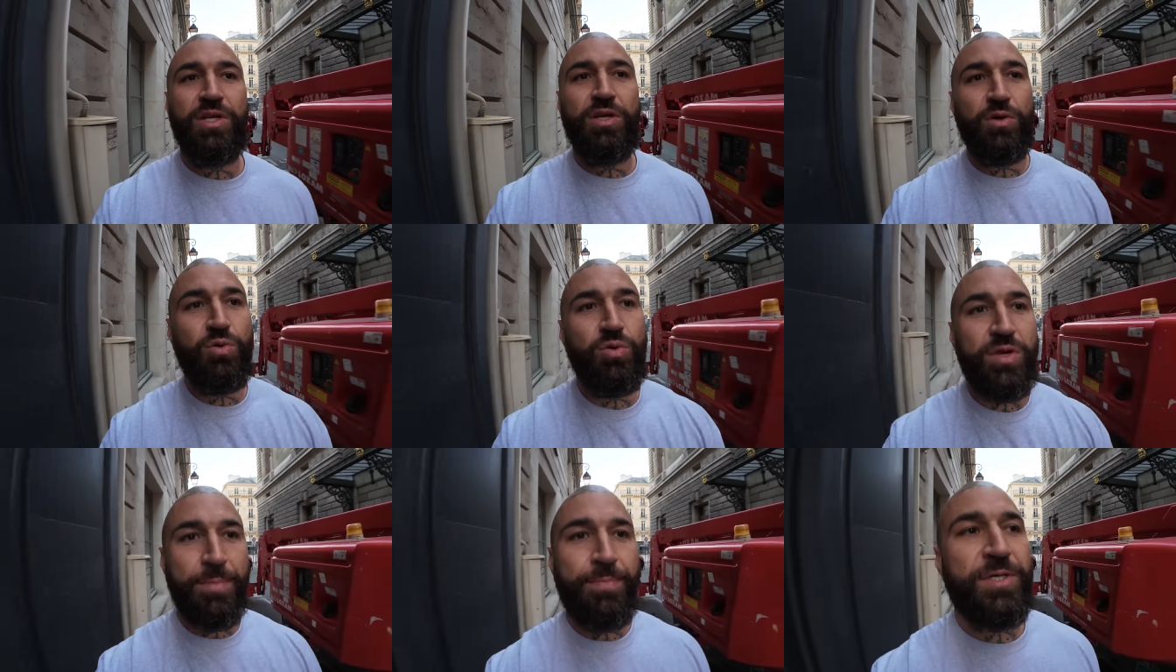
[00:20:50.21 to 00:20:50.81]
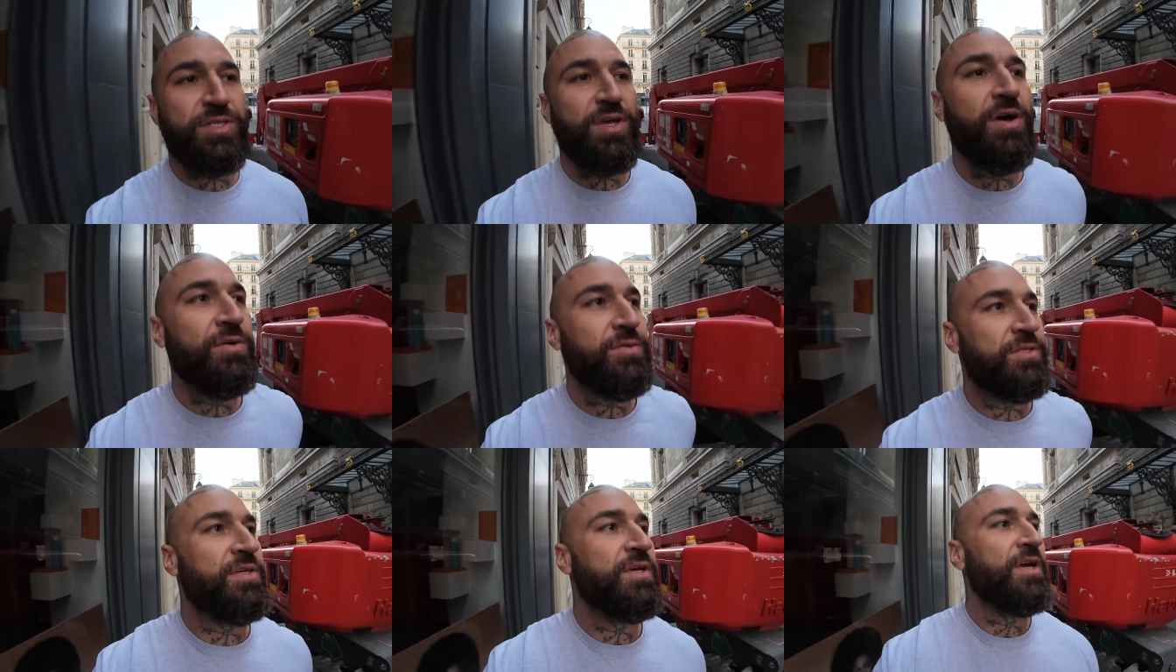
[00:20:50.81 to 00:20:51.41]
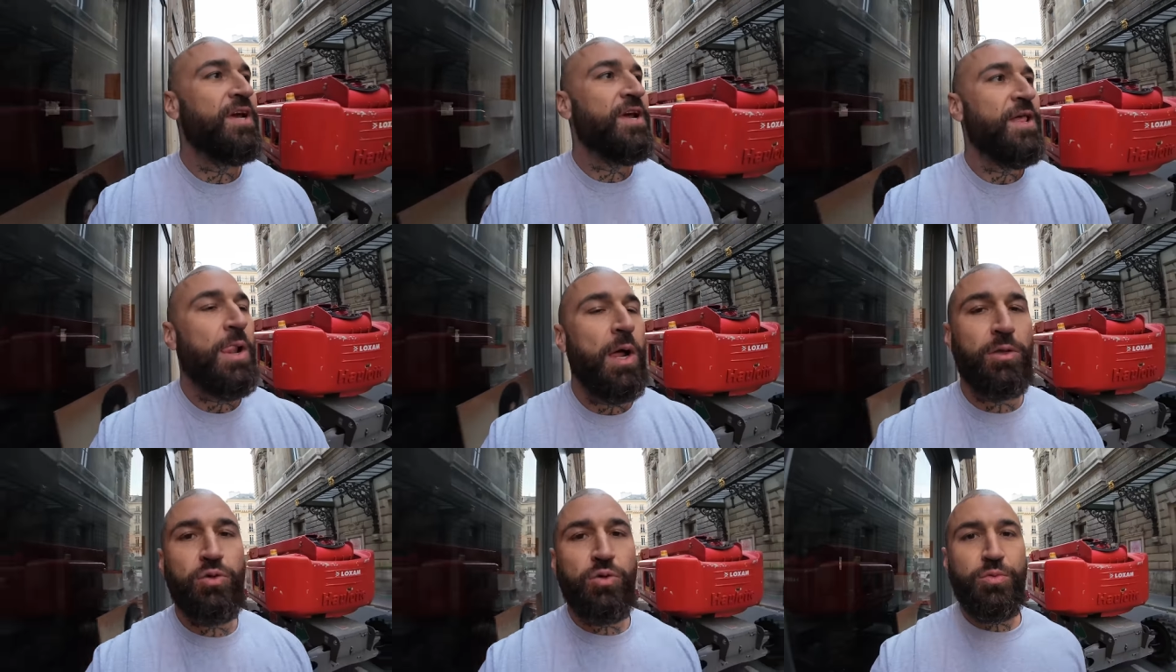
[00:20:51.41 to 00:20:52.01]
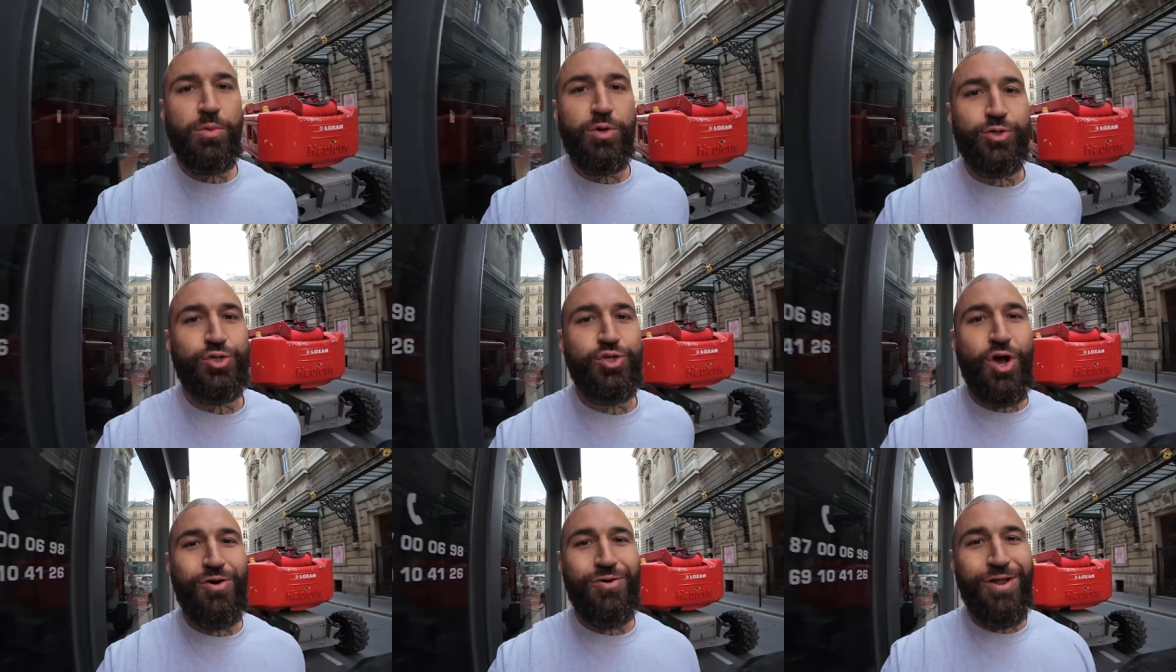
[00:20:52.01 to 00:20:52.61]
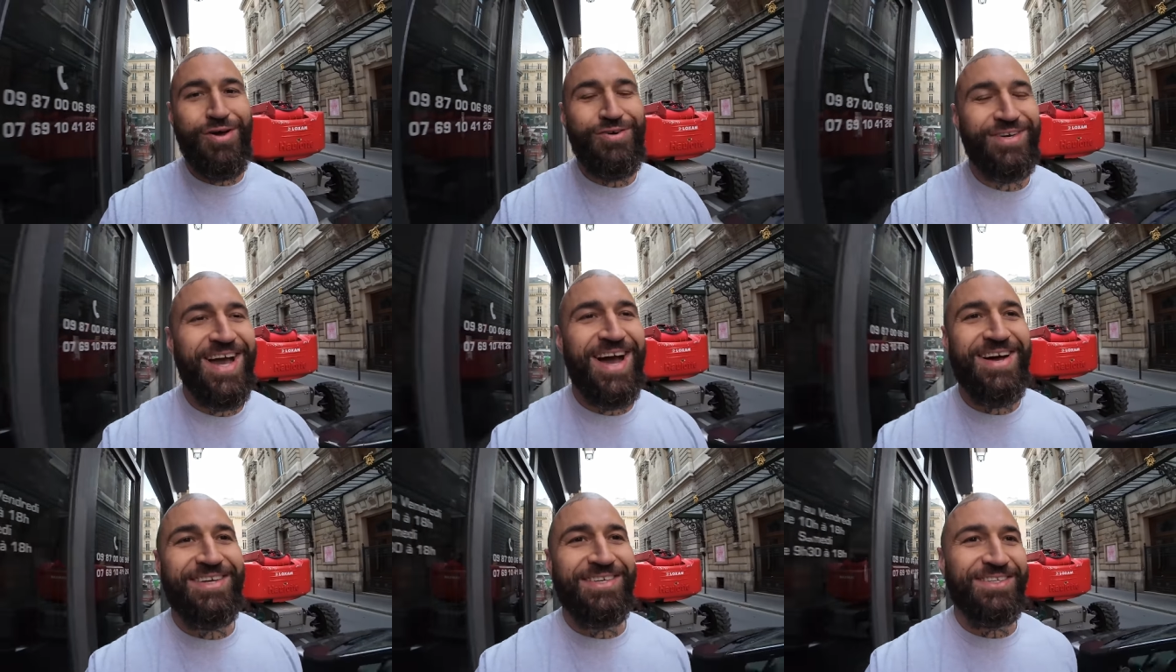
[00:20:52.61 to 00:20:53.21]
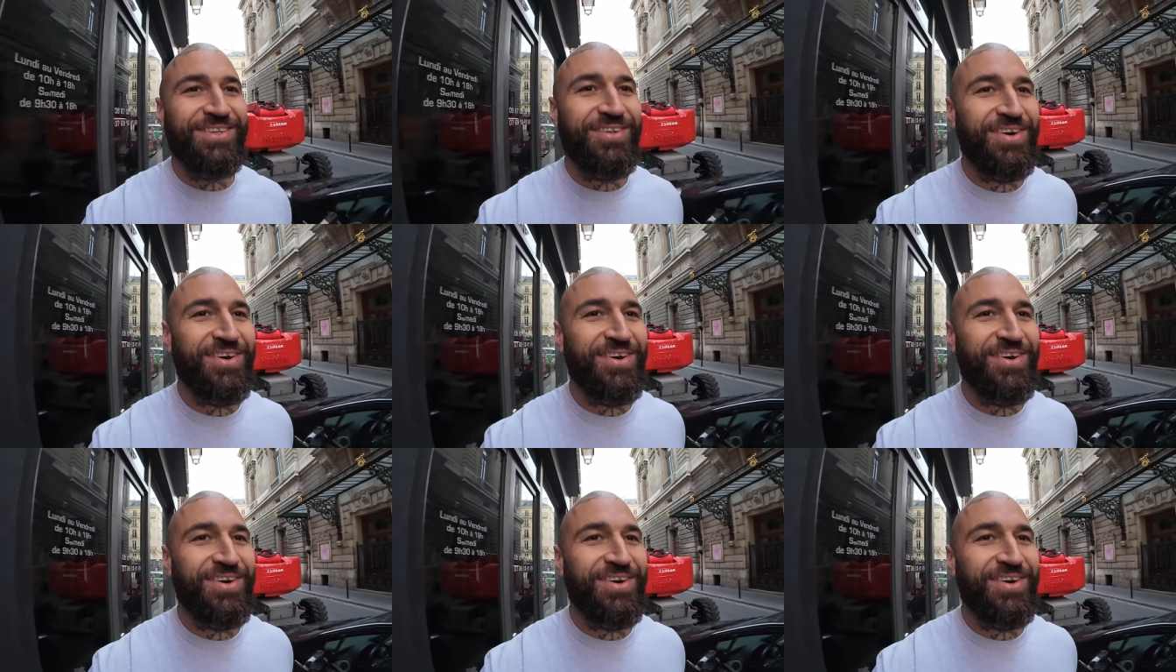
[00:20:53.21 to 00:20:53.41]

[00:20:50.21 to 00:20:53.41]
in the hood episodes, I'm doing more solo cars.